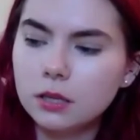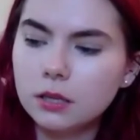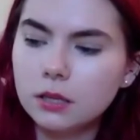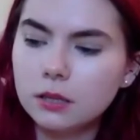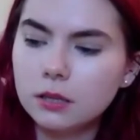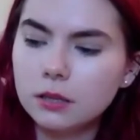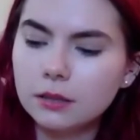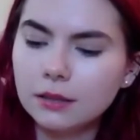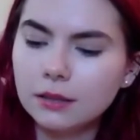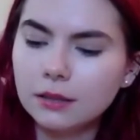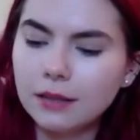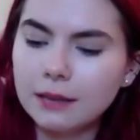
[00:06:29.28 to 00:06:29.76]

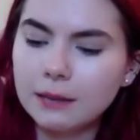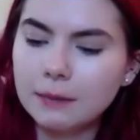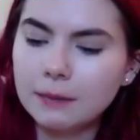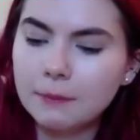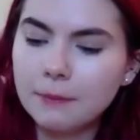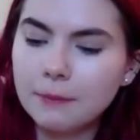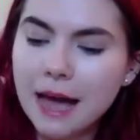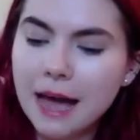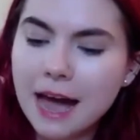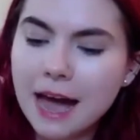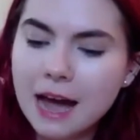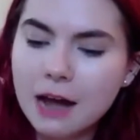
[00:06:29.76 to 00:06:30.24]
like
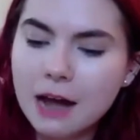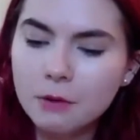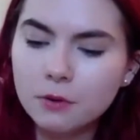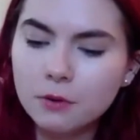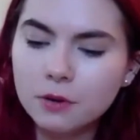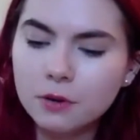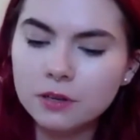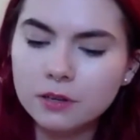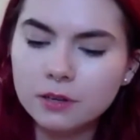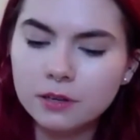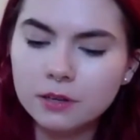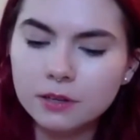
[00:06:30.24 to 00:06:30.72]

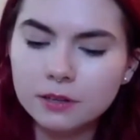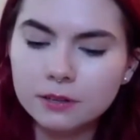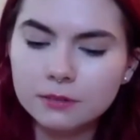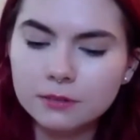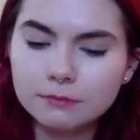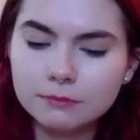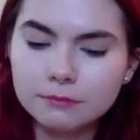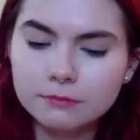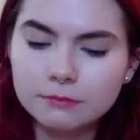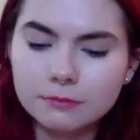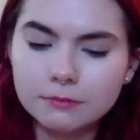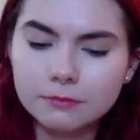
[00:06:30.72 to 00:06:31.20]
power
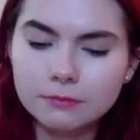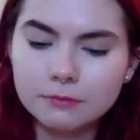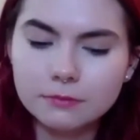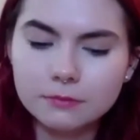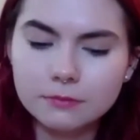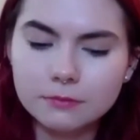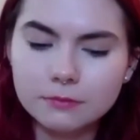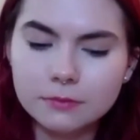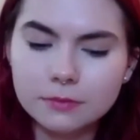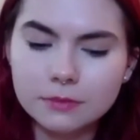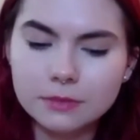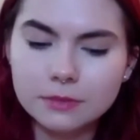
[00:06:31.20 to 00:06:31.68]

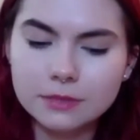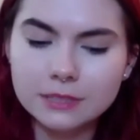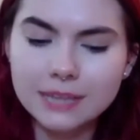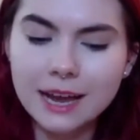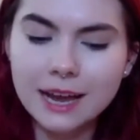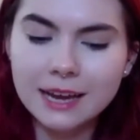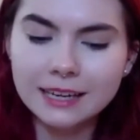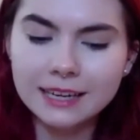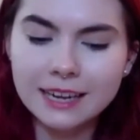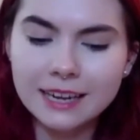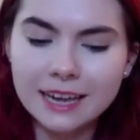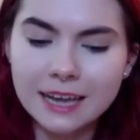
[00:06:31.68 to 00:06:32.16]

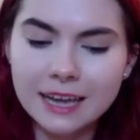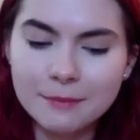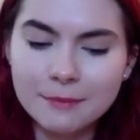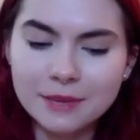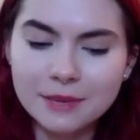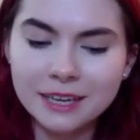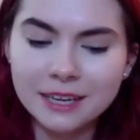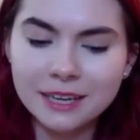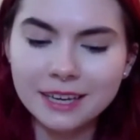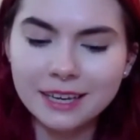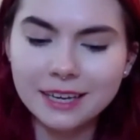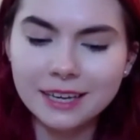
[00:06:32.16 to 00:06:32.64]

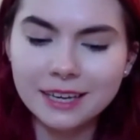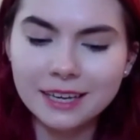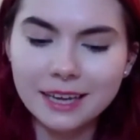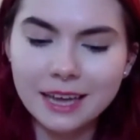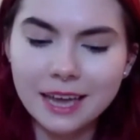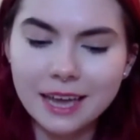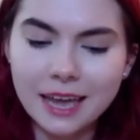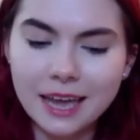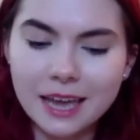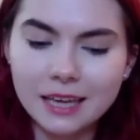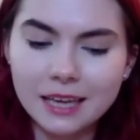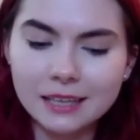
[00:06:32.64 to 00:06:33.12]
dynamic
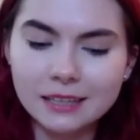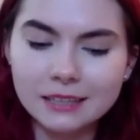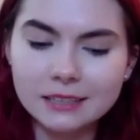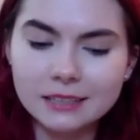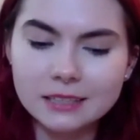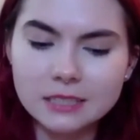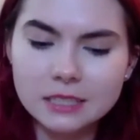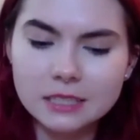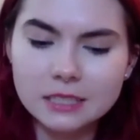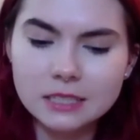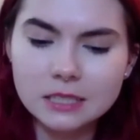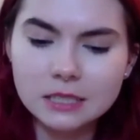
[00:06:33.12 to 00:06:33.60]

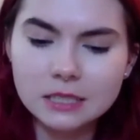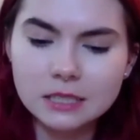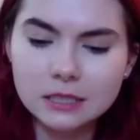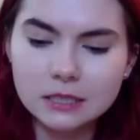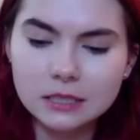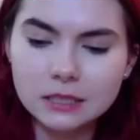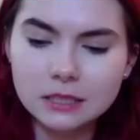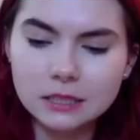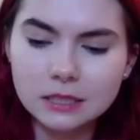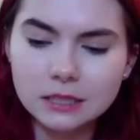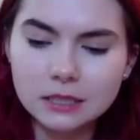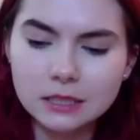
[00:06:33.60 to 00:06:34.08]
and
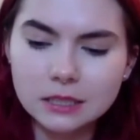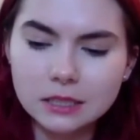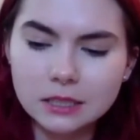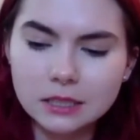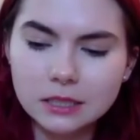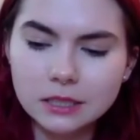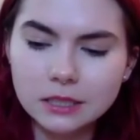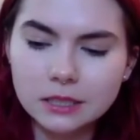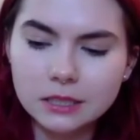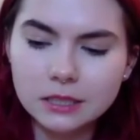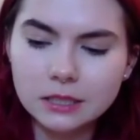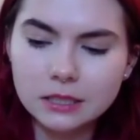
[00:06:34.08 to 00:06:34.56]

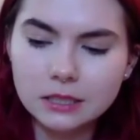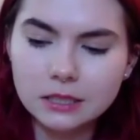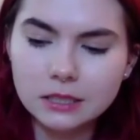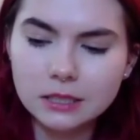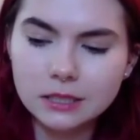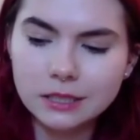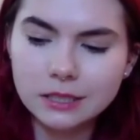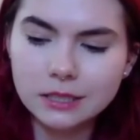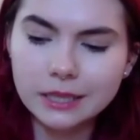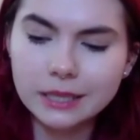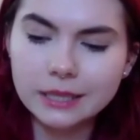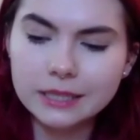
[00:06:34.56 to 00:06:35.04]

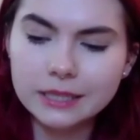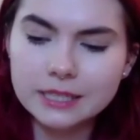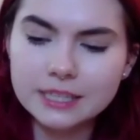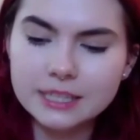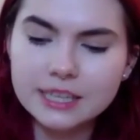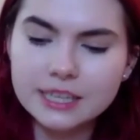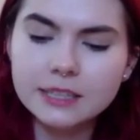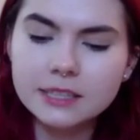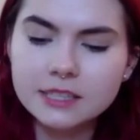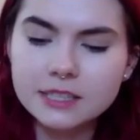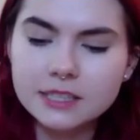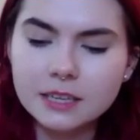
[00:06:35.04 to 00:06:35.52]
in a
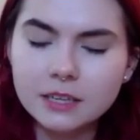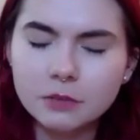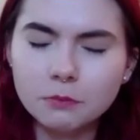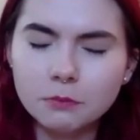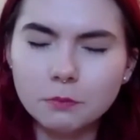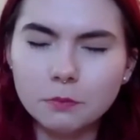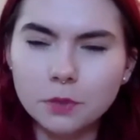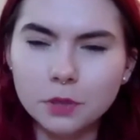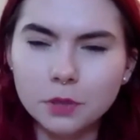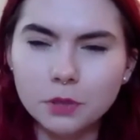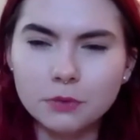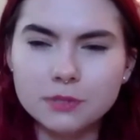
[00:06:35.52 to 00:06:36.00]
sense an
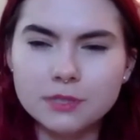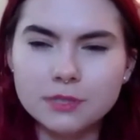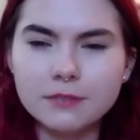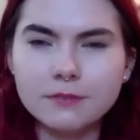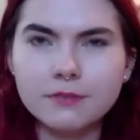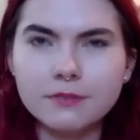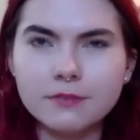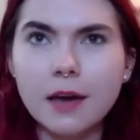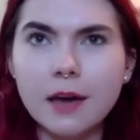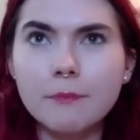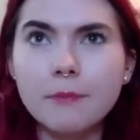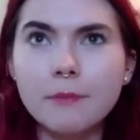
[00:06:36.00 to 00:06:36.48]
abuse of
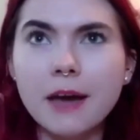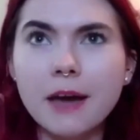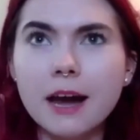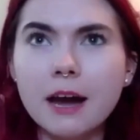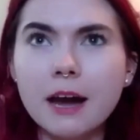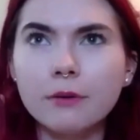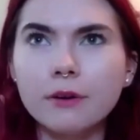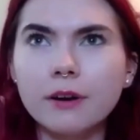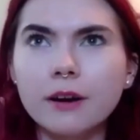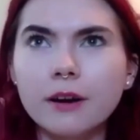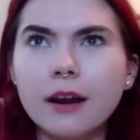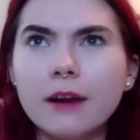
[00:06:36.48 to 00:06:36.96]
that
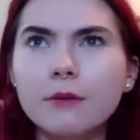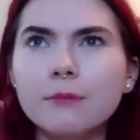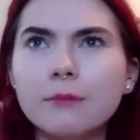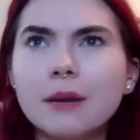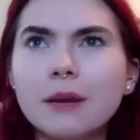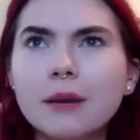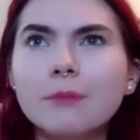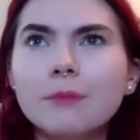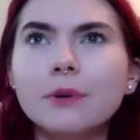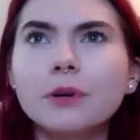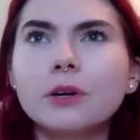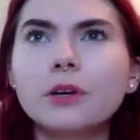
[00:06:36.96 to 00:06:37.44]
power. I
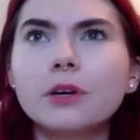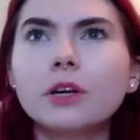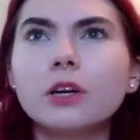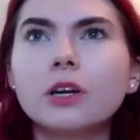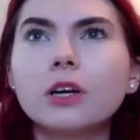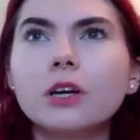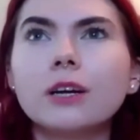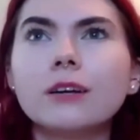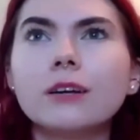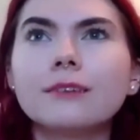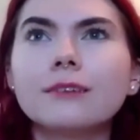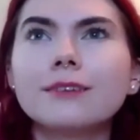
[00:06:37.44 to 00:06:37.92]

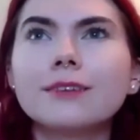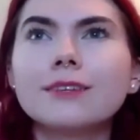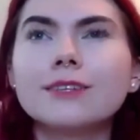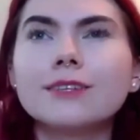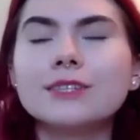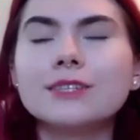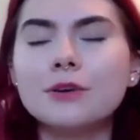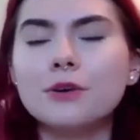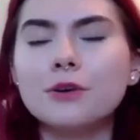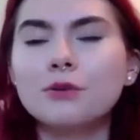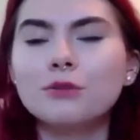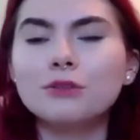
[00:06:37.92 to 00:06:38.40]
remember,
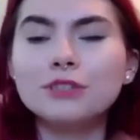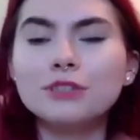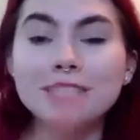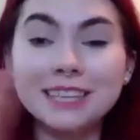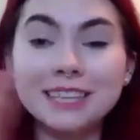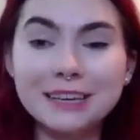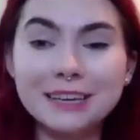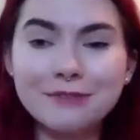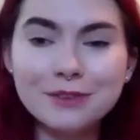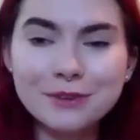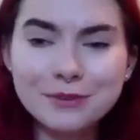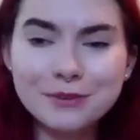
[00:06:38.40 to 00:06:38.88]
so to
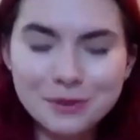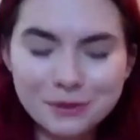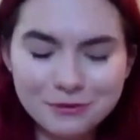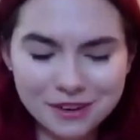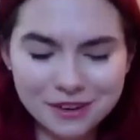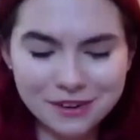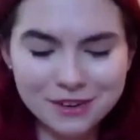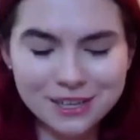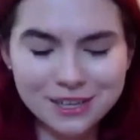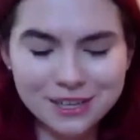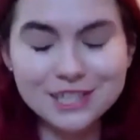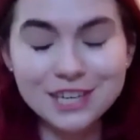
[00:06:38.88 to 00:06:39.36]
give you a
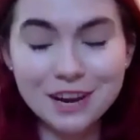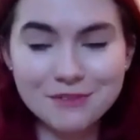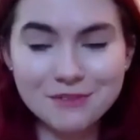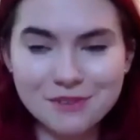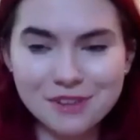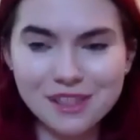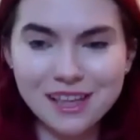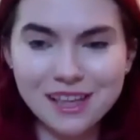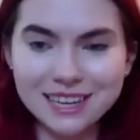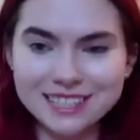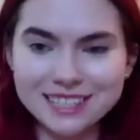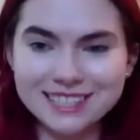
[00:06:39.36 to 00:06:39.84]
very
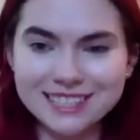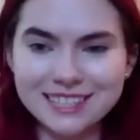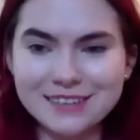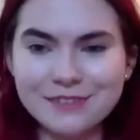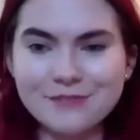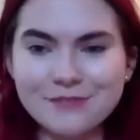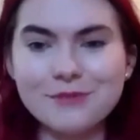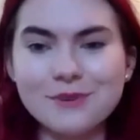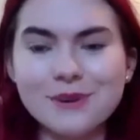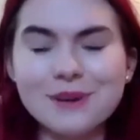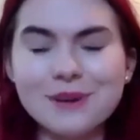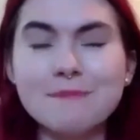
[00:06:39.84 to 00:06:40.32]
general idea
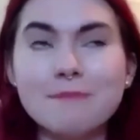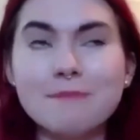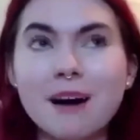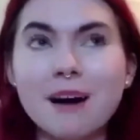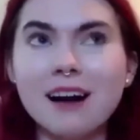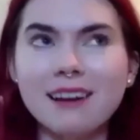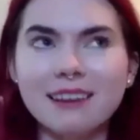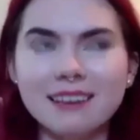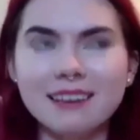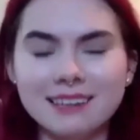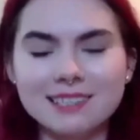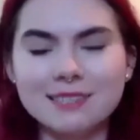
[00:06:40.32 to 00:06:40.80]
of what
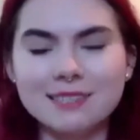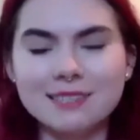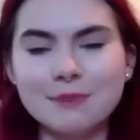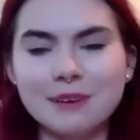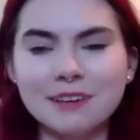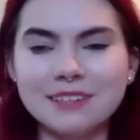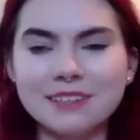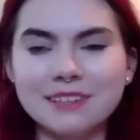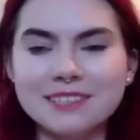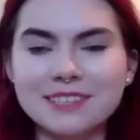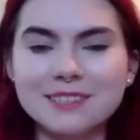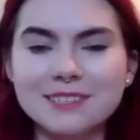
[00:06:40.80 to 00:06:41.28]
my
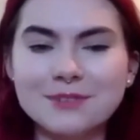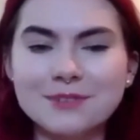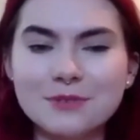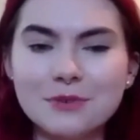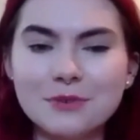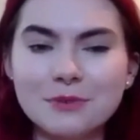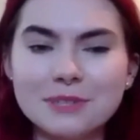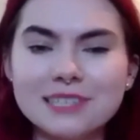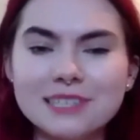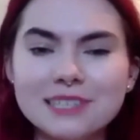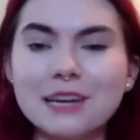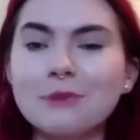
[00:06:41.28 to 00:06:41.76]
experience at school
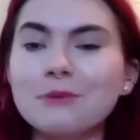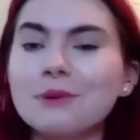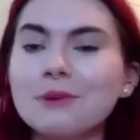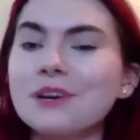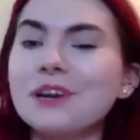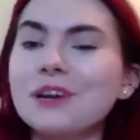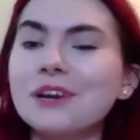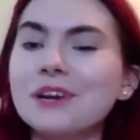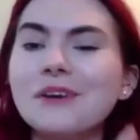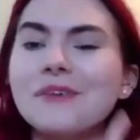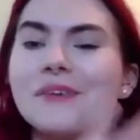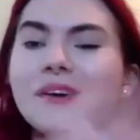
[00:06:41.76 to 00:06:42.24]
was like, we're
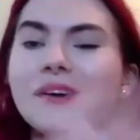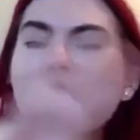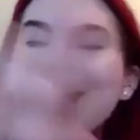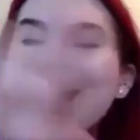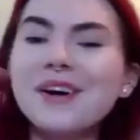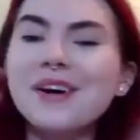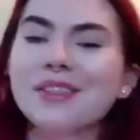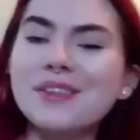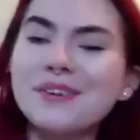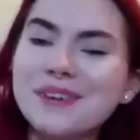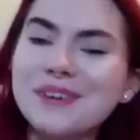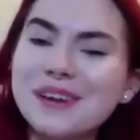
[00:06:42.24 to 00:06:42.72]
going to go
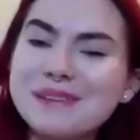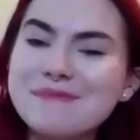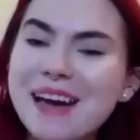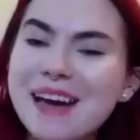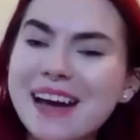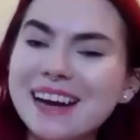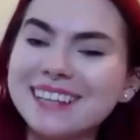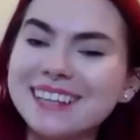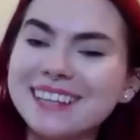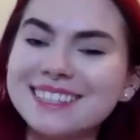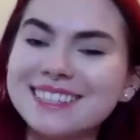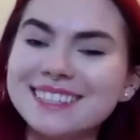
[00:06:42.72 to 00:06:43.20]
all the way
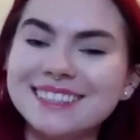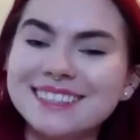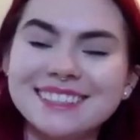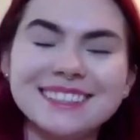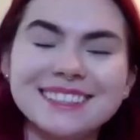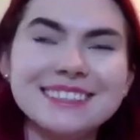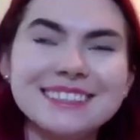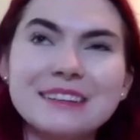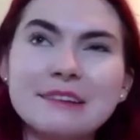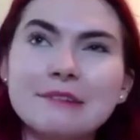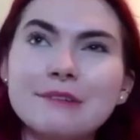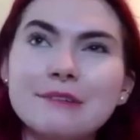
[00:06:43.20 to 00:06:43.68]
back
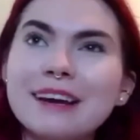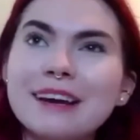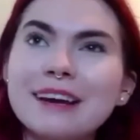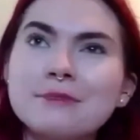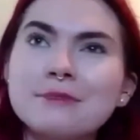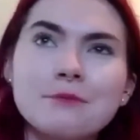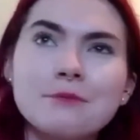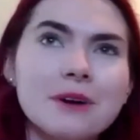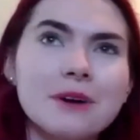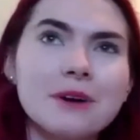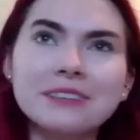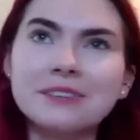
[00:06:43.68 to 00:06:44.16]
to grade
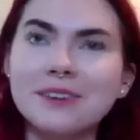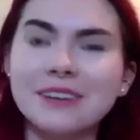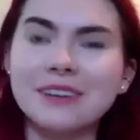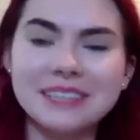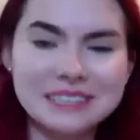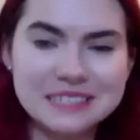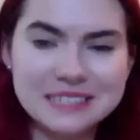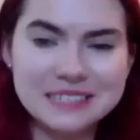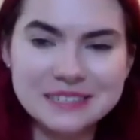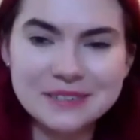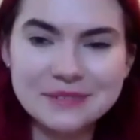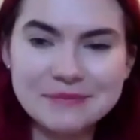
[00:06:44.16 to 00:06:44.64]
1,
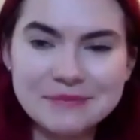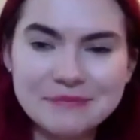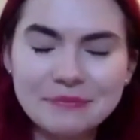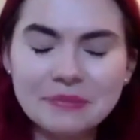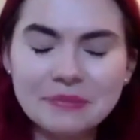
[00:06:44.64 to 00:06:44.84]
grade 2.